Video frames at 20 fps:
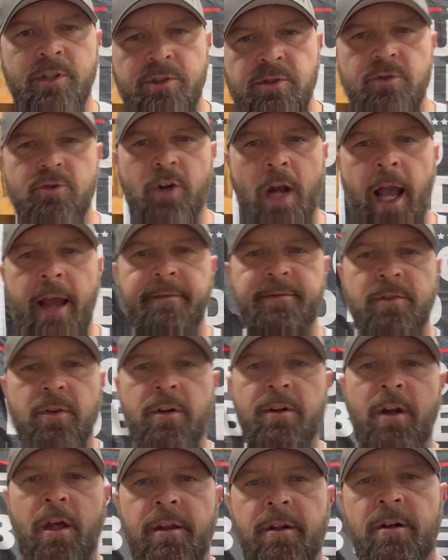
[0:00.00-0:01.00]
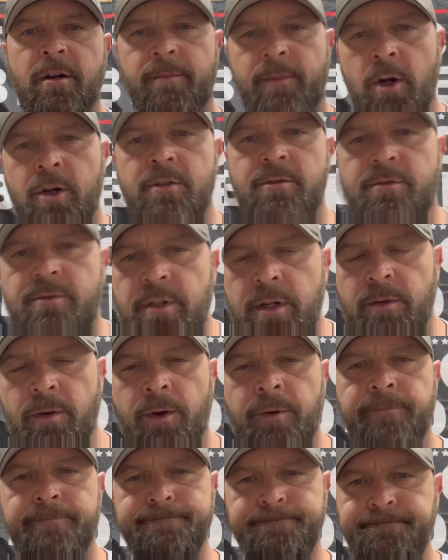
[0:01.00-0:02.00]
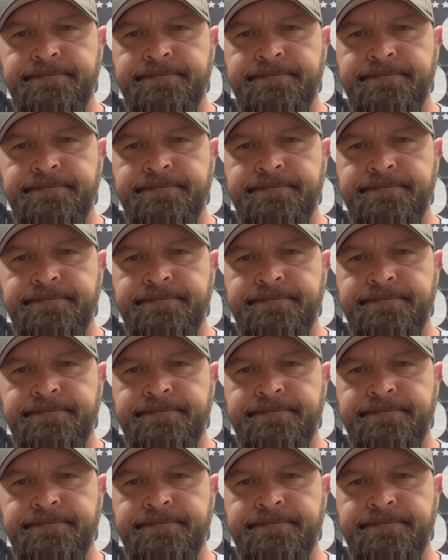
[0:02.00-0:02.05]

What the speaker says: drive to another emergency room.